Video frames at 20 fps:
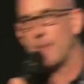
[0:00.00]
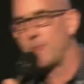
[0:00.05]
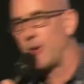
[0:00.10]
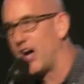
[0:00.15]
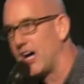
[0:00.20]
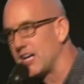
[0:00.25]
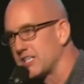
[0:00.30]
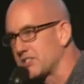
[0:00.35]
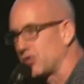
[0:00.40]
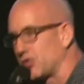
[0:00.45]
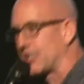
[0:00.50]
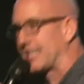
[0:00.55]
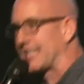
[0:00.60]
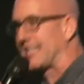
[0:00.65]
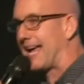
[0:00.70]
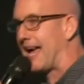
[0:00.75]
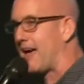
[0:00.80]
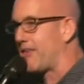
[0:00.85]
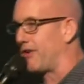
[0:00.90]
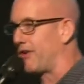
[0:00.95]
a puzzle
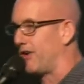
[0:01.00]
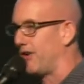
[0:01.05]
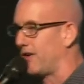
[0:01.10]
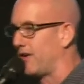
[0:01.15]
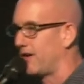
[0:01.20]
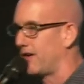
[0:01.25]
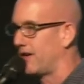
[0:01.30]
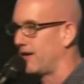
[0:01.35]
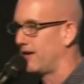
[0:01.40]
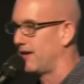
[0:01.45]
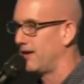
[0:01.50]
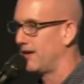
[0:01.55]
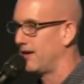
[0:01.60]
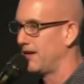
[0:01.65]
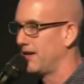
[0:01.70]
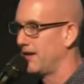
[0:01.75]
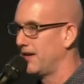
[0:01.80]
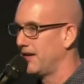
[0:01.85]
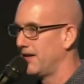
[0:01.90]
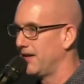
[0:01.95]
together
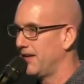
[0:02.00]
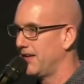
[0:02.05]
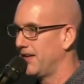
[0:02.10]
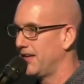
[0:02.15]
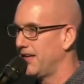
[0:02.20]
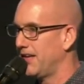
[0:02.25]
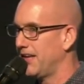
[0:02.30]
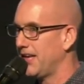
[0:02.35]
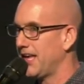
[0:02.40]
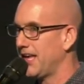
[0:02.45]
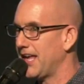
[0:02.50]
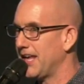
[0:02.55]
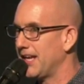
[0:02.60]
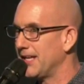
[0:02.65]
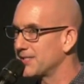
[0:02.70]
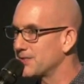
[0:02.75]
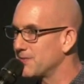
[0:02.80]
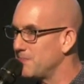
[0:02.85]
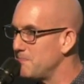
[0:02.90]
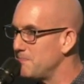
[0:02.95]
and
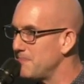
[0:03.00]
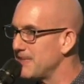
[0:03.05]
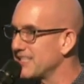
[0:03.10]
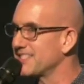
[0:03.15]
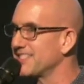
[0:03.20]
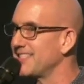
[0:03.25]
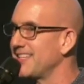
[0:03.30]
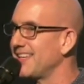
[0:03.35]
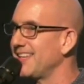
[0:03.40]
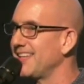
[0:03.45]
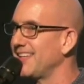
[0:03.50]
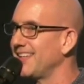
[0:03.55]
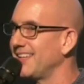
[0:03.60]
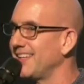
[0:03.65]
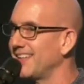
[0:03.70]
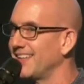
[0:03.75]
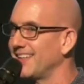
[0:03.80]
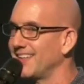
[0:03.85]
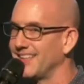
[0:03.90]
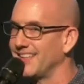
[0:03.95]
it's
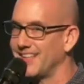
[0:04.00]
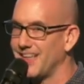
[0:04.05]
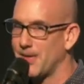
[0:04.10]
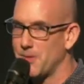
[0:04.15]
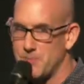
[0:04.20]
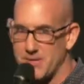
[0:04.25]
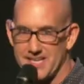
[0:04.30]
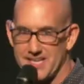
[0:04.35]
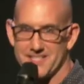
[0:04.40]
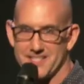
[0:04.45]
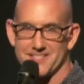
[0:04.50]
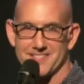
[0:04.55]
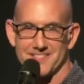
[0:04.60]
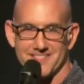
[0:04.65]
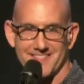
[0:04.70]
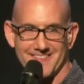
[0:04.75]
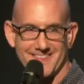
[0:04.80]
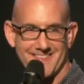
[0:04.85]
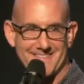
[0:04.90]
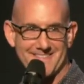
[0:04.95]
missing a
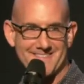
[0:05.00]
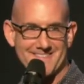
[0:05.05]
piece?